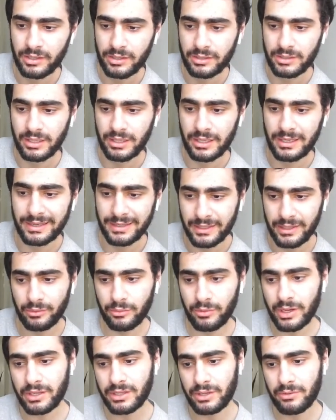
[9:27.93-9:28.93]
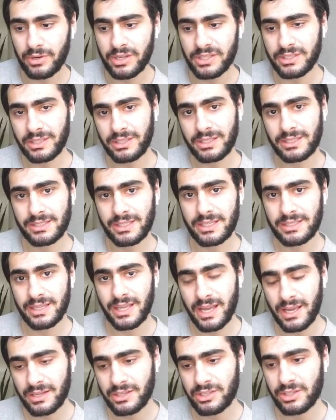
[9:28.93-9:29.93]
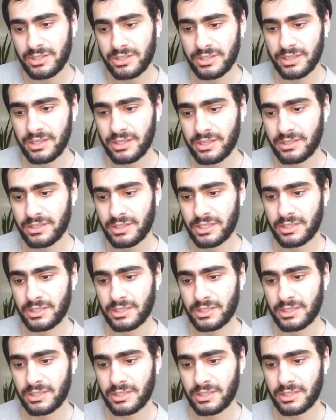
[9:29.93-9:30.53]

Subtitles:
The reason that there's less action scenes